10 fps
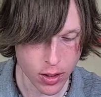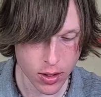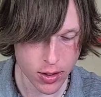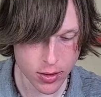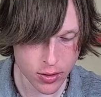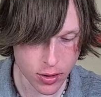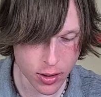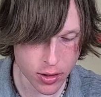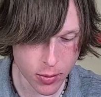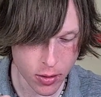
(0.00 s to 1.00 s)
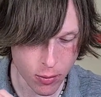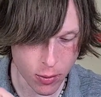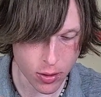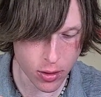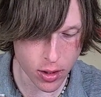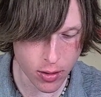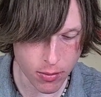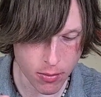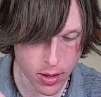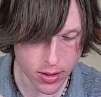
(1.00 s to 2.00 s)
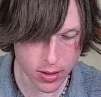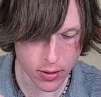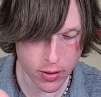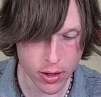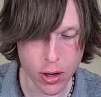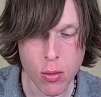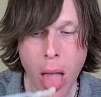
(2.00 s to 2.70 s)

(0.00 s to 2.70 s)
This is turning out to be a really messy video.